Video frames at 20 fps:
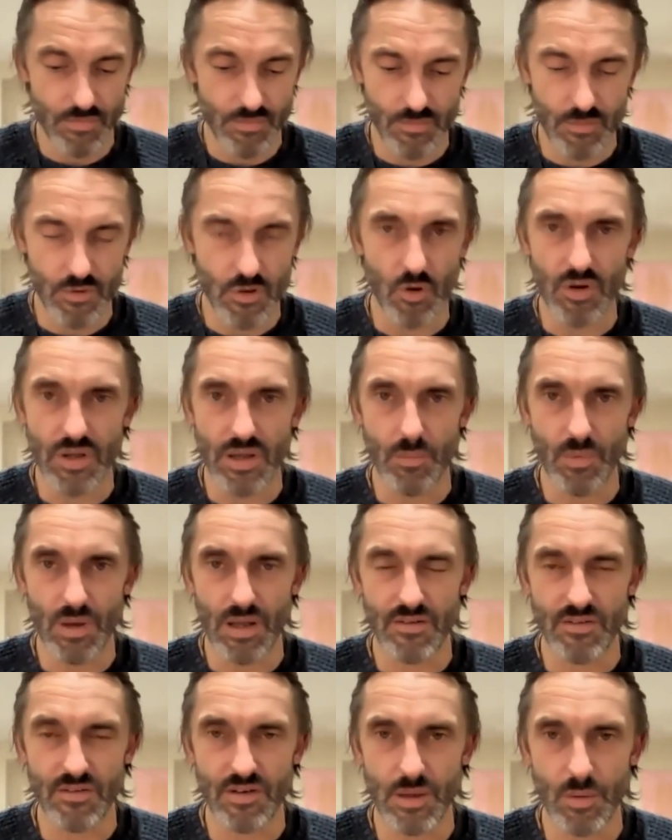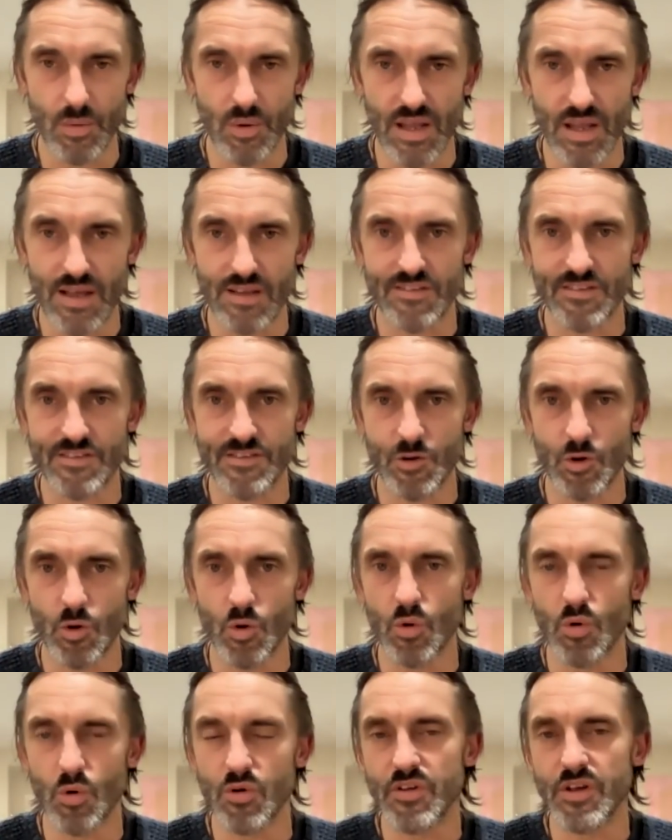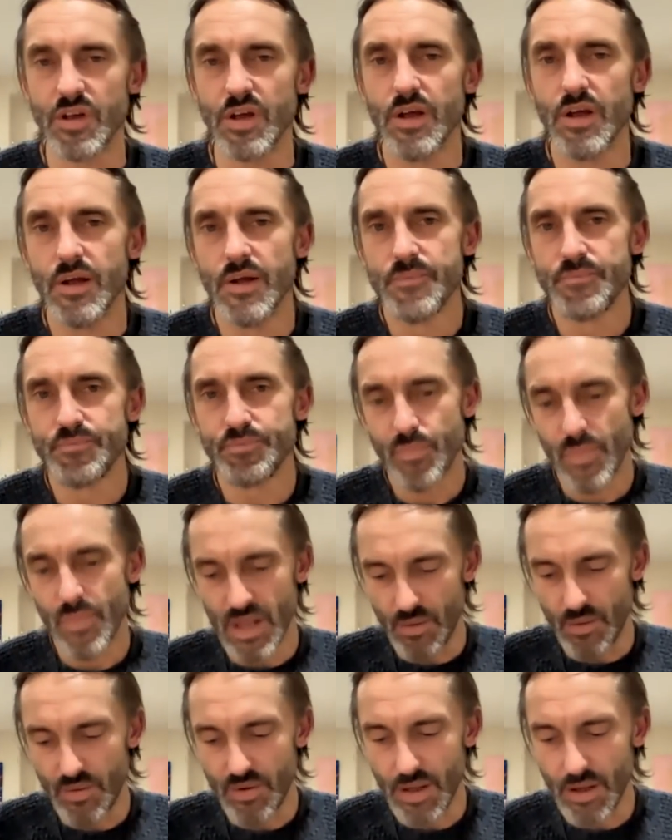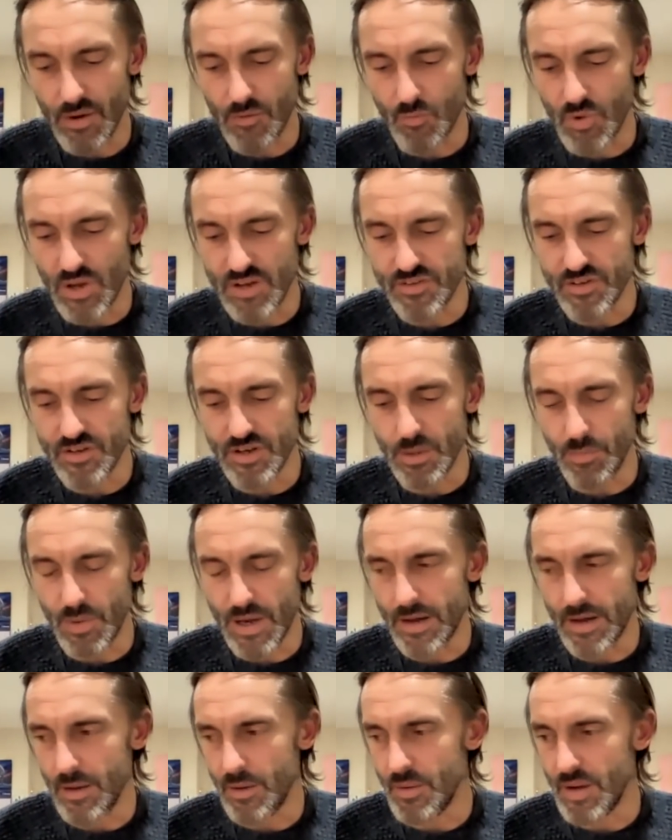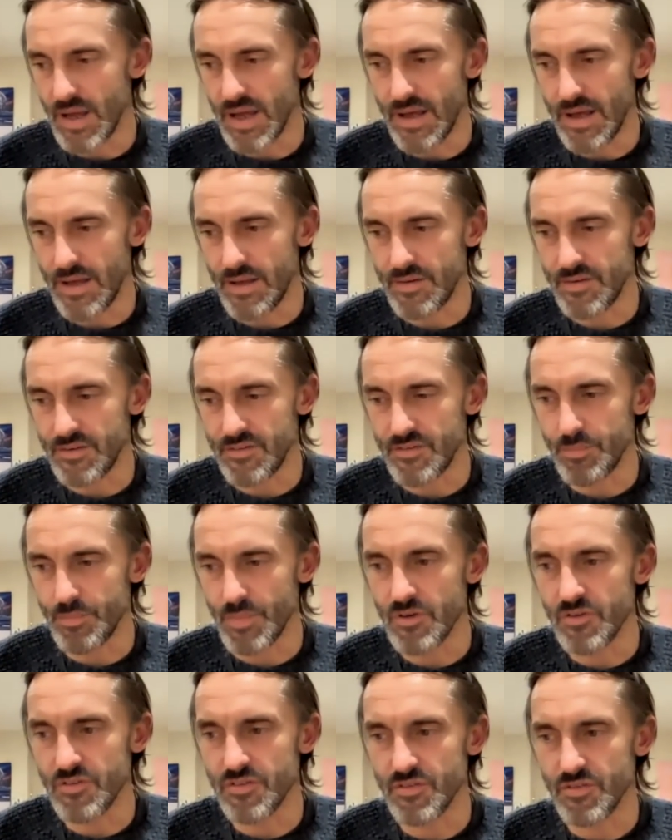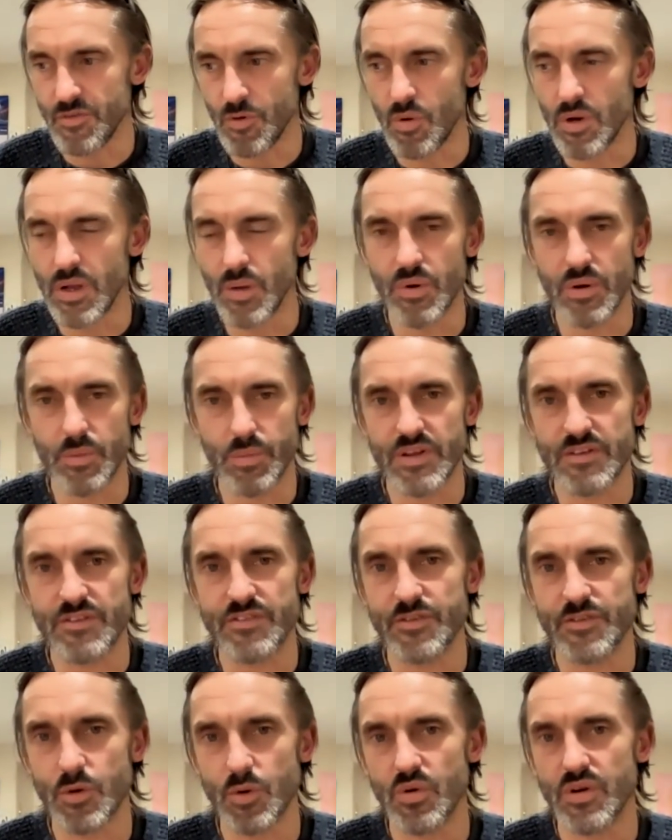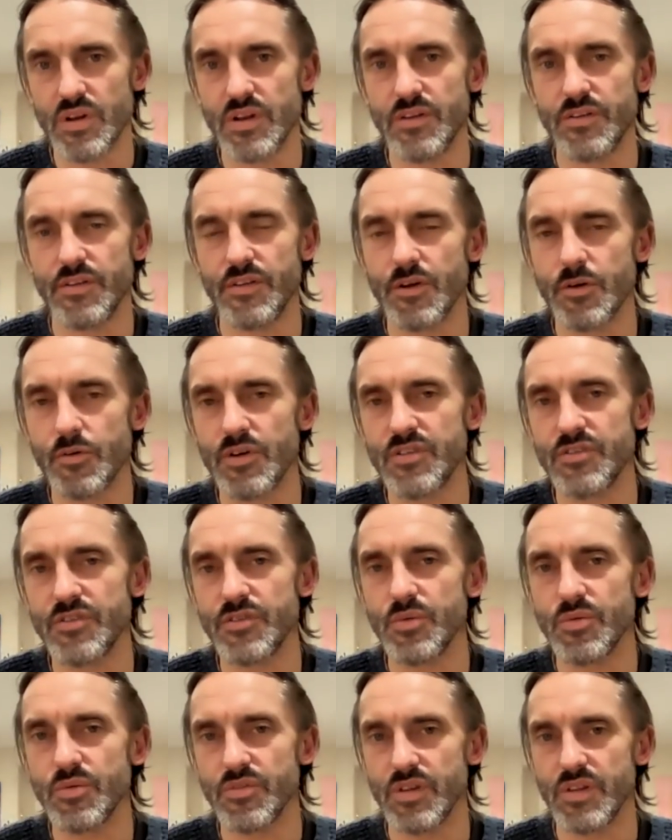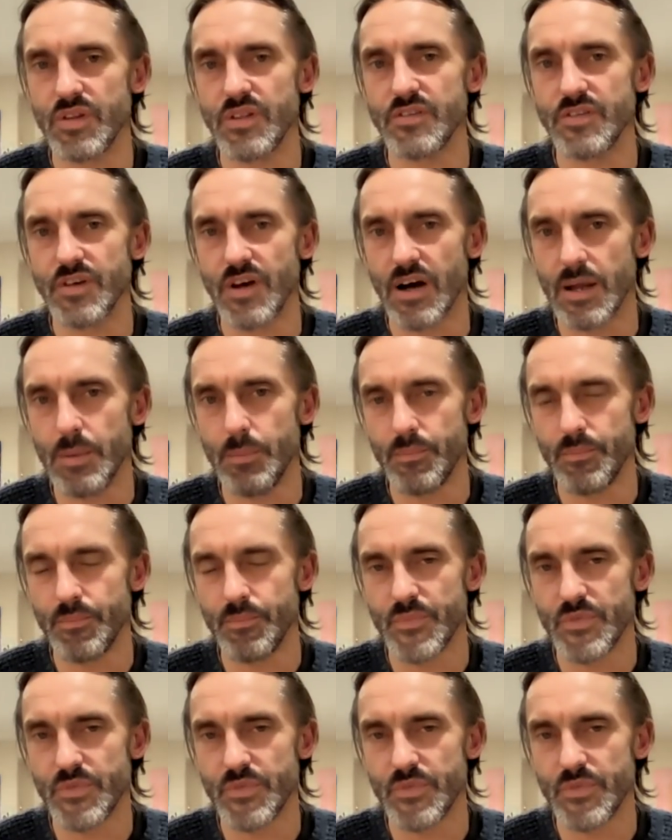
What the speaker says: documented, it would get stored, it would get written about, and most of all, it would have been stored into the crystals at the time.